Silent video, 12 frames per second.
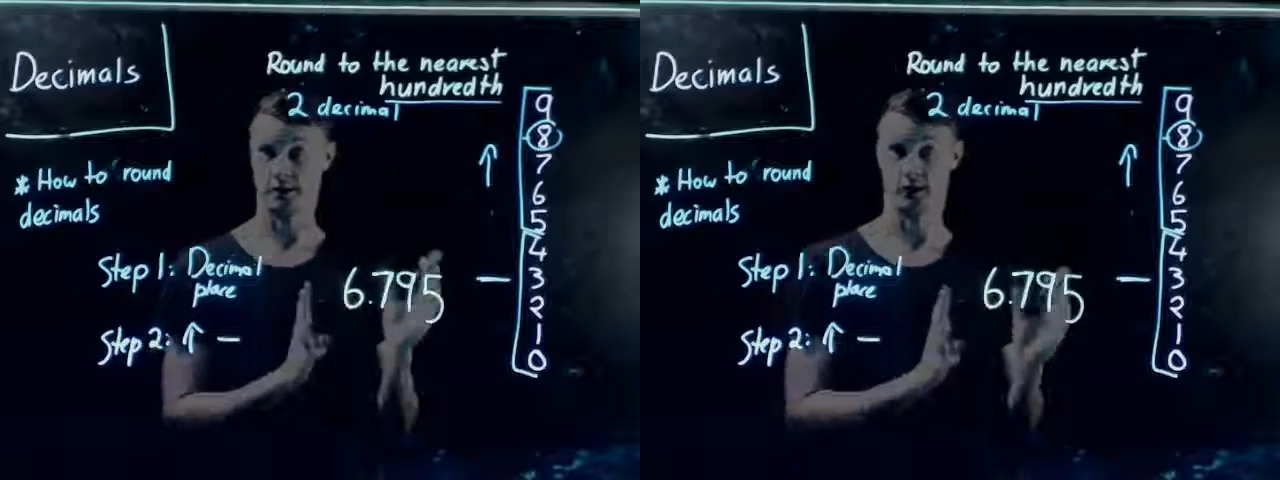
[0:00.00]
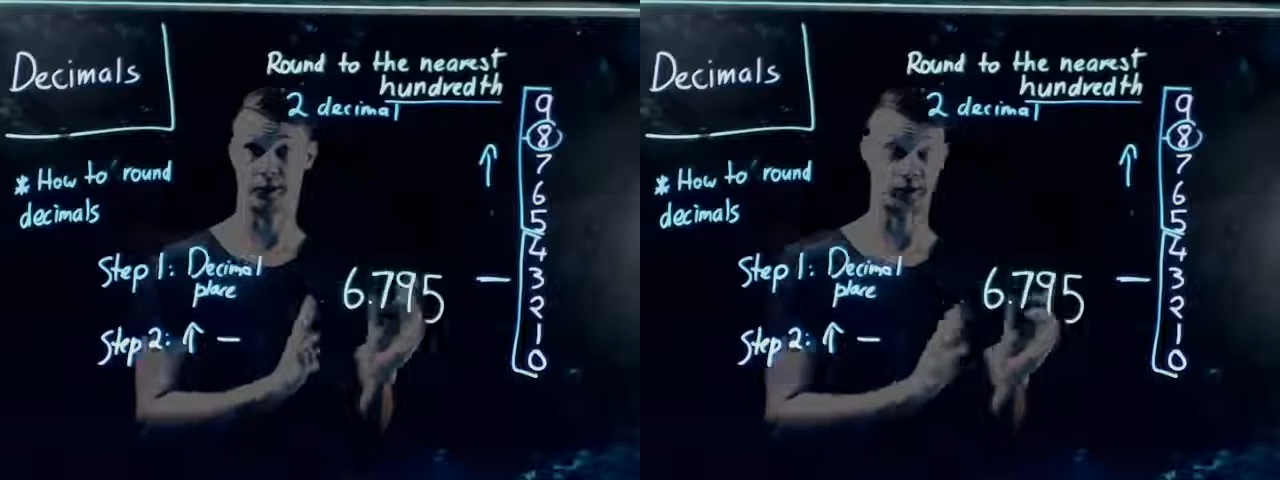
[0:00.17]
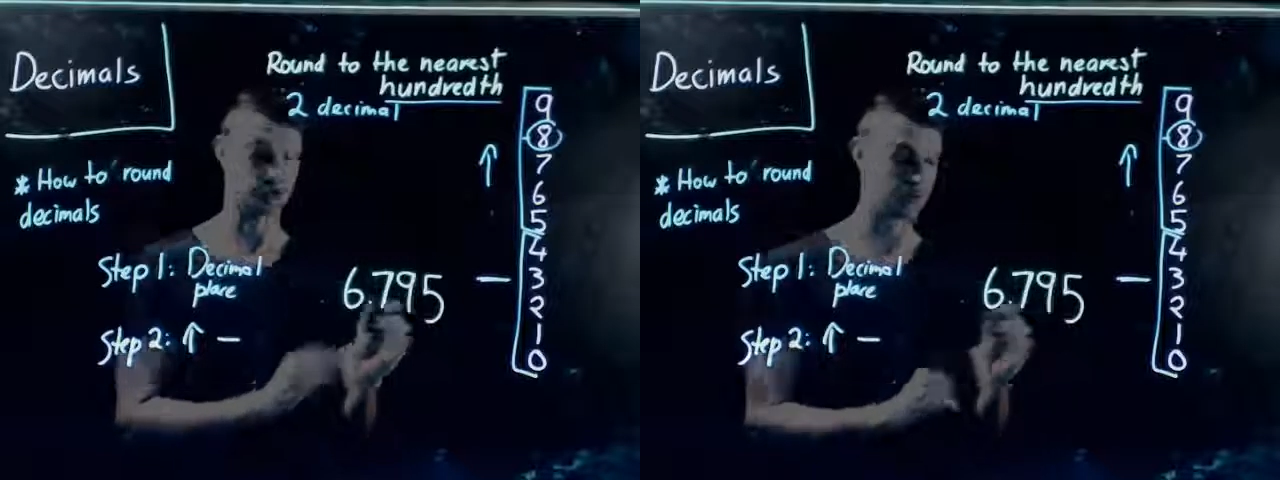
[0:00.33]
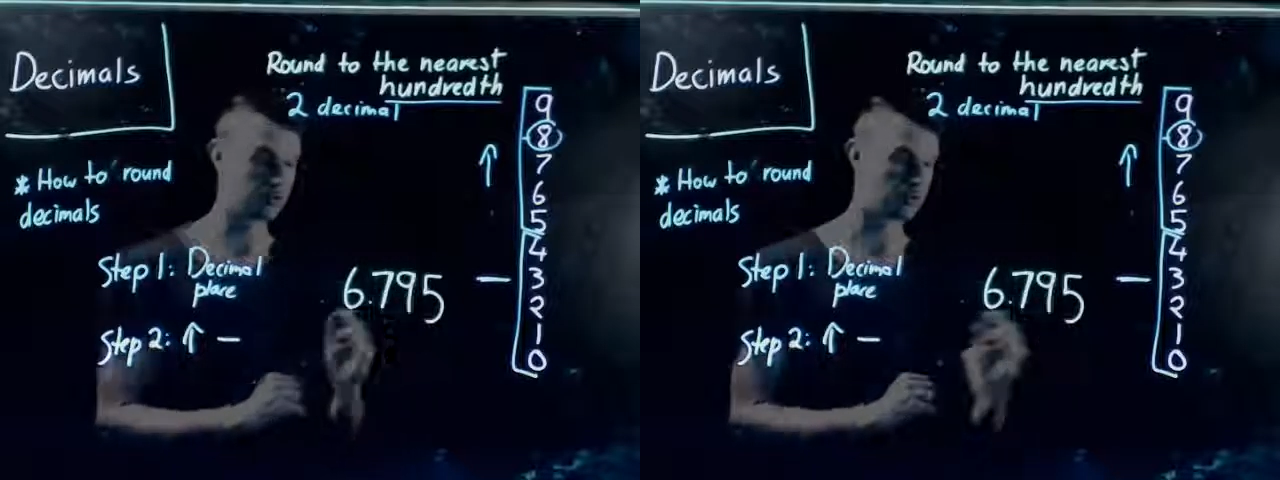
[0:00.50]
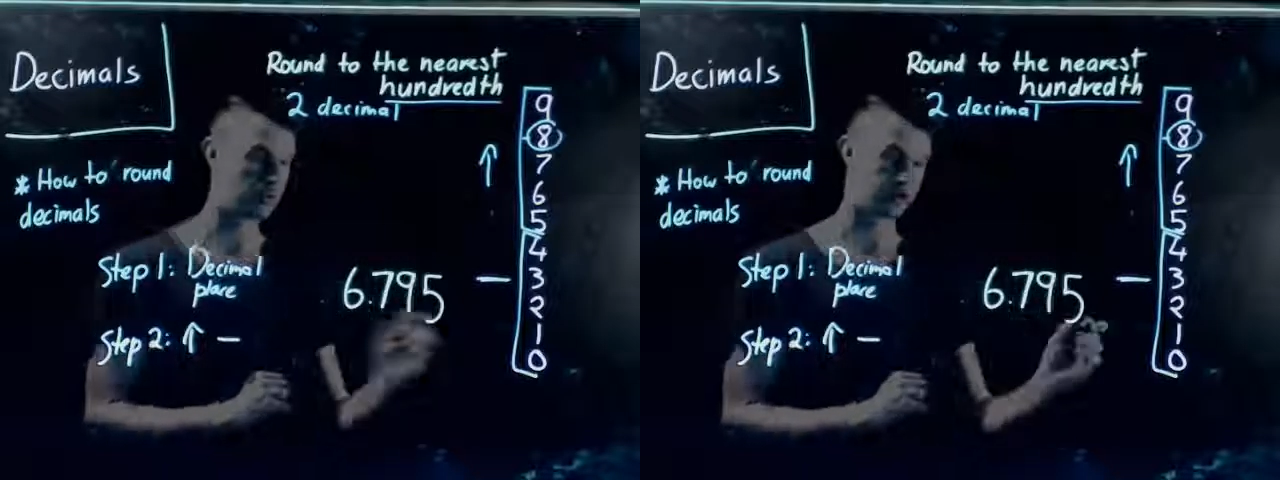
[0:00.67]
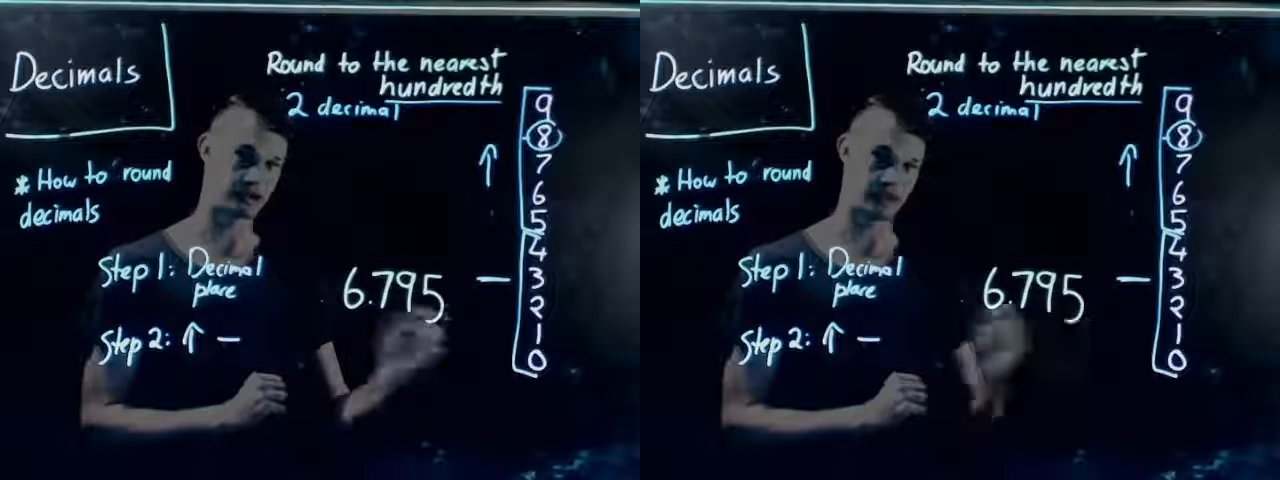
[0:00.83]
so we've got this new
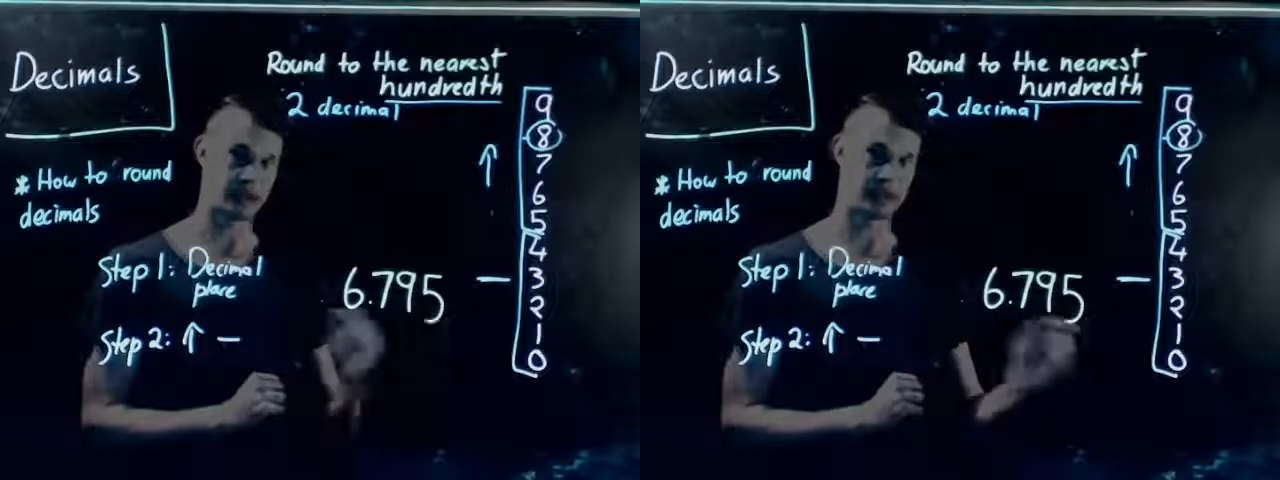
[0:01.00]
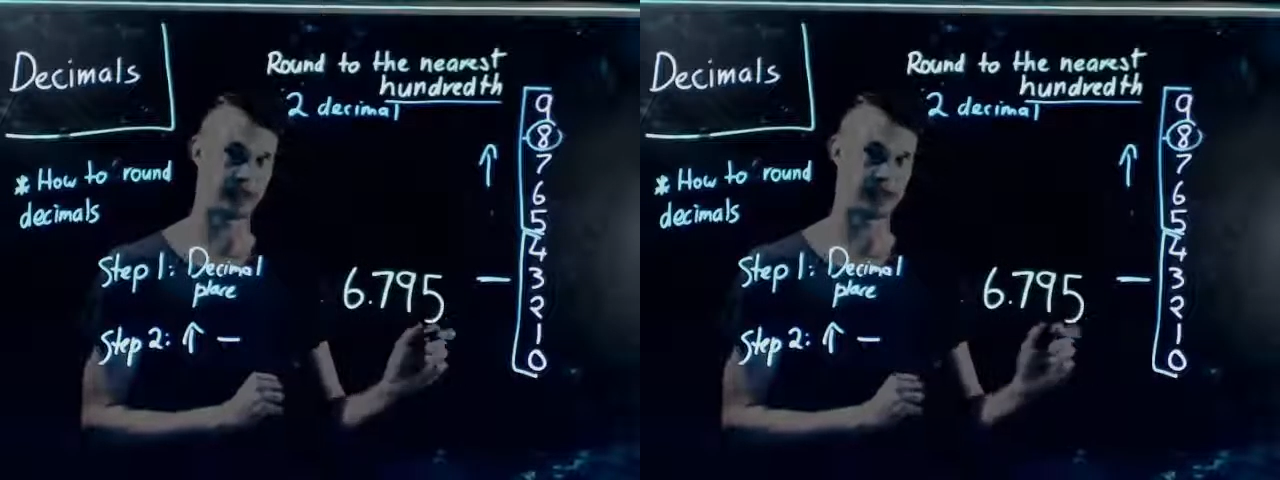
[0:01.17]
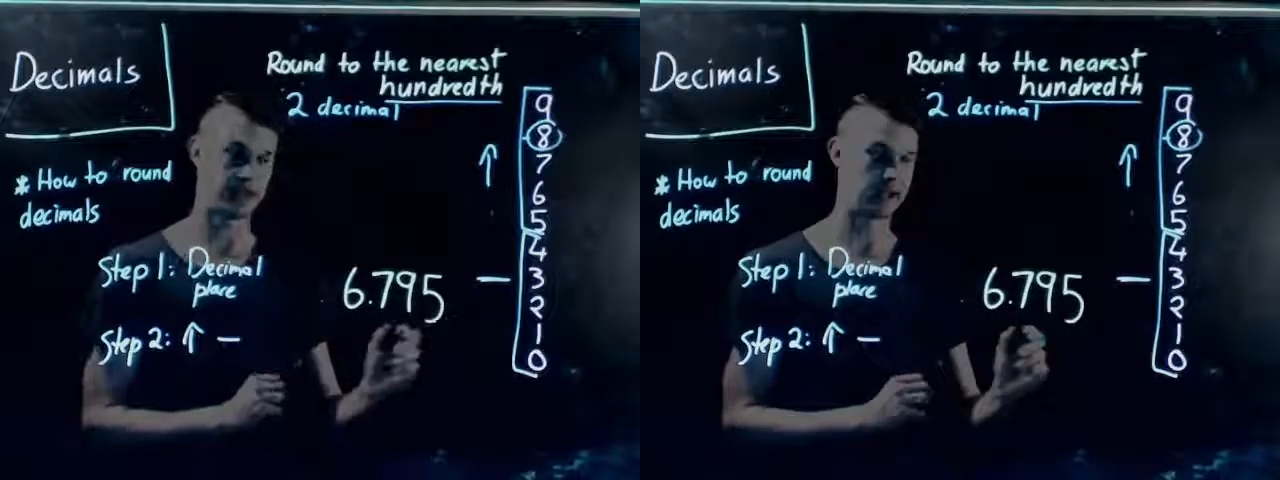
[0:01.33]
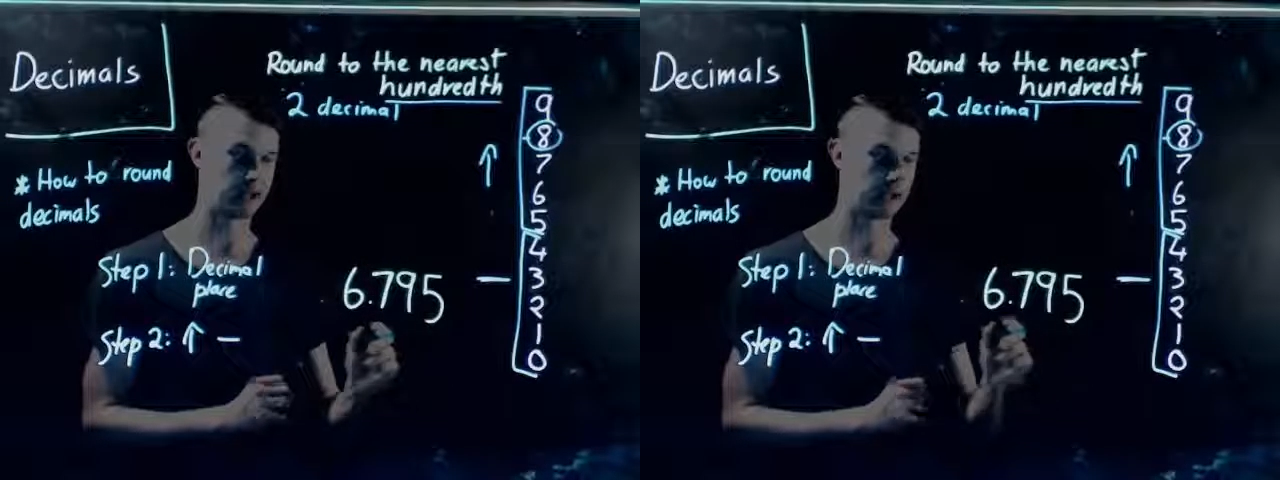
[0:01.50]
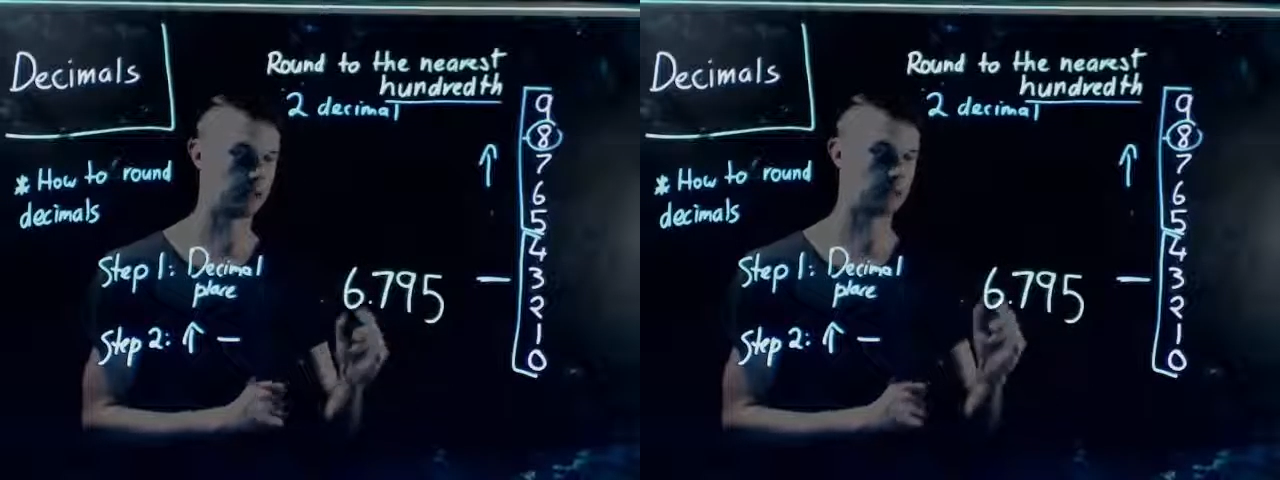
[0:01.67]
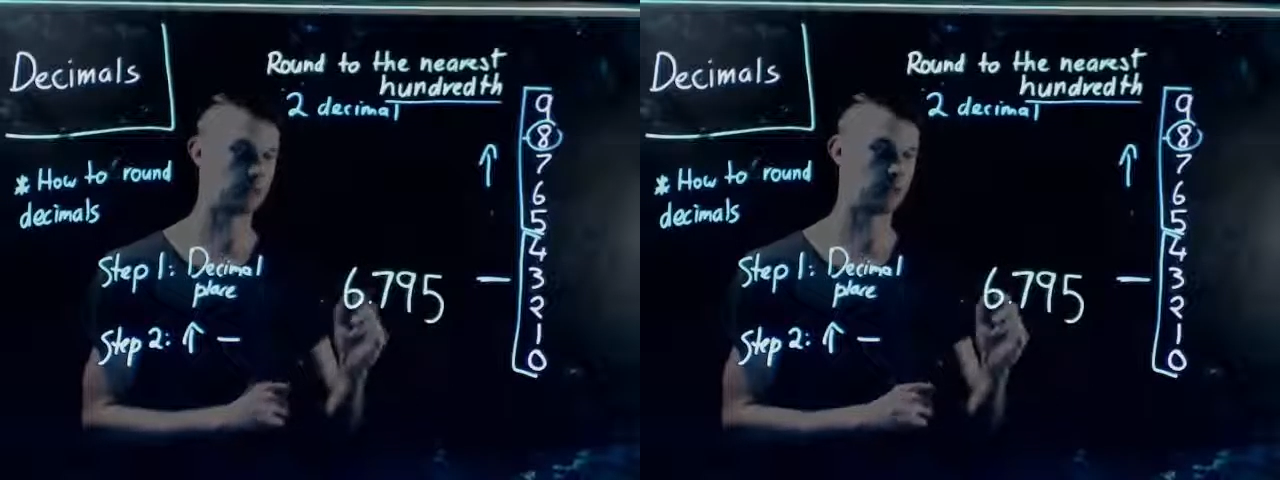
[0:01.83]
question here now,
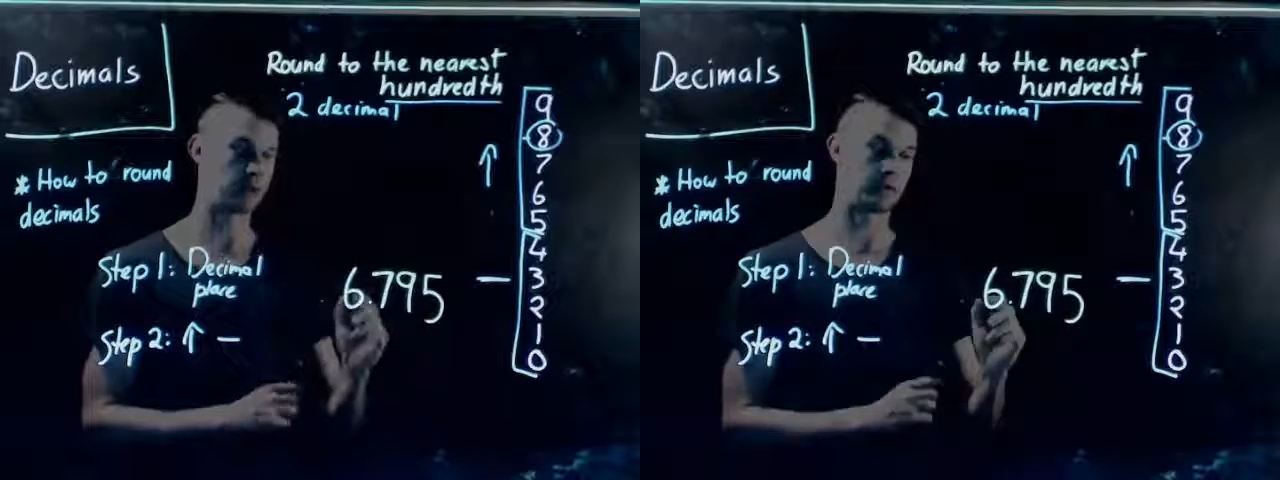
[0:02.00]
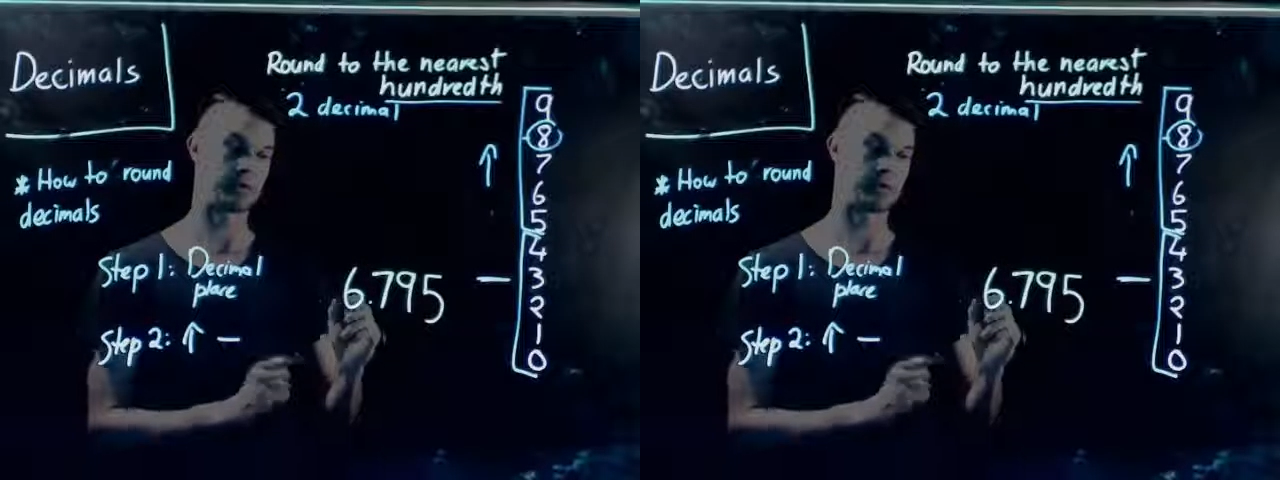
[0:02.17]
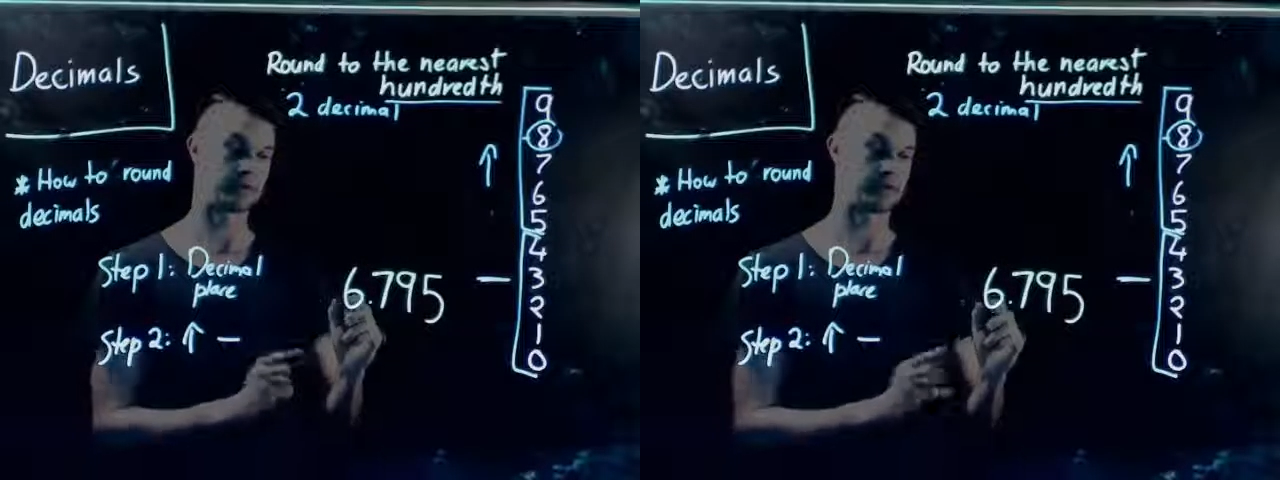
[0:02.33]
where if it's